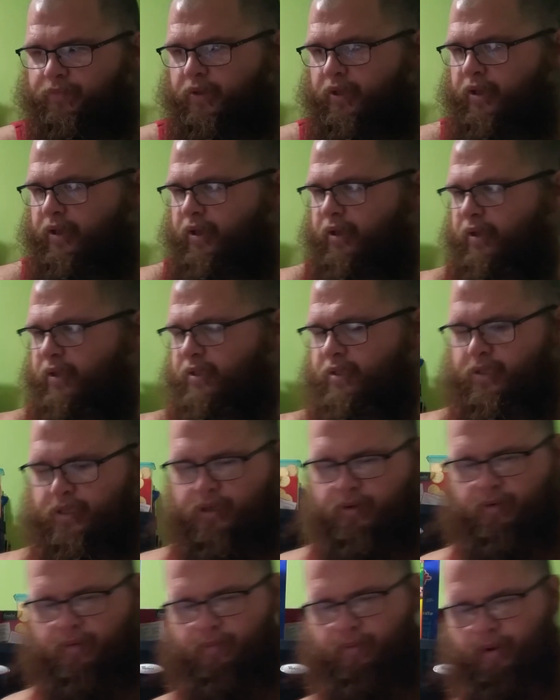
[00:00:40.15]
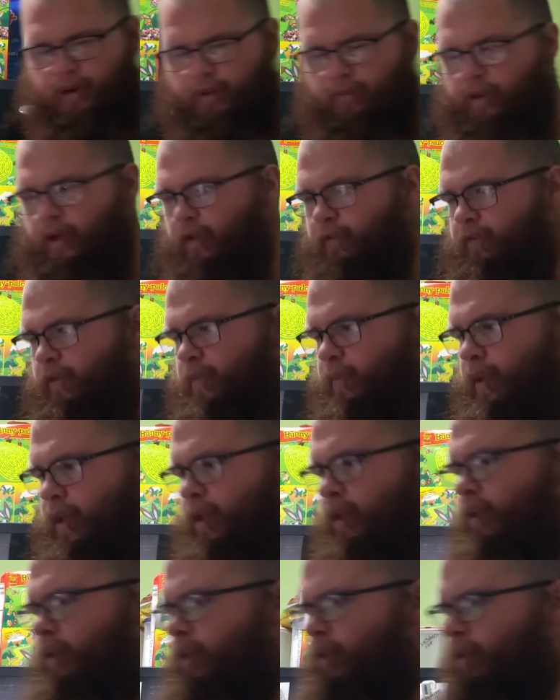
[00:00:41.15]
and it's doing pretty well for
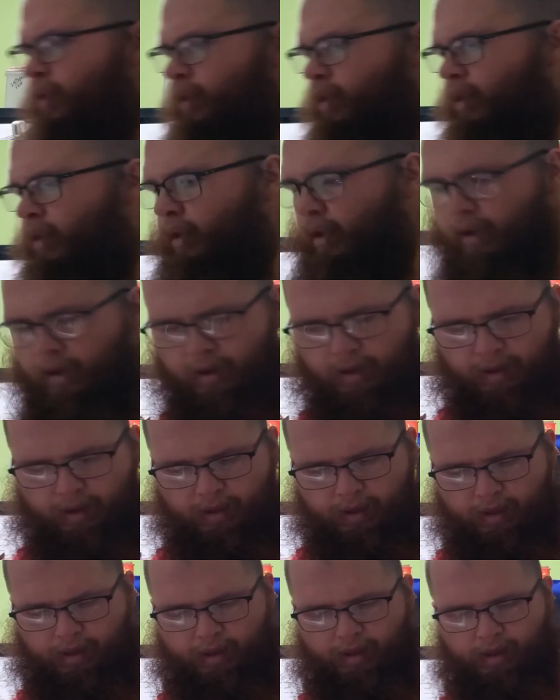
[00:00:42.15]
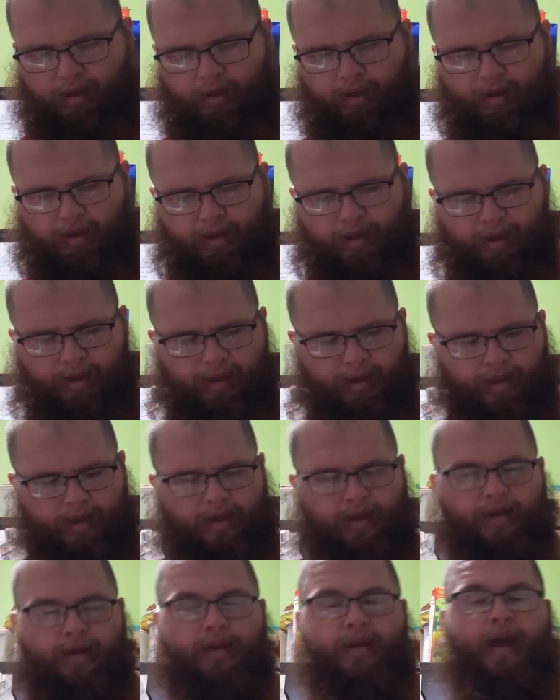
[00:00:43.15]
me.
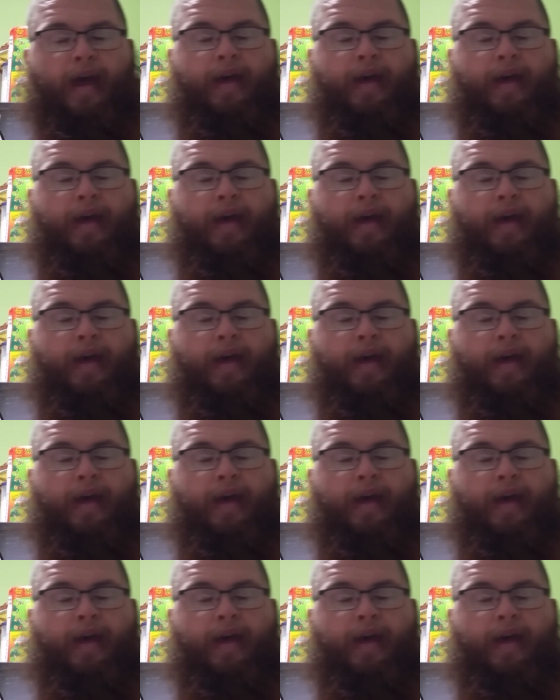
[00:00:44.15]
And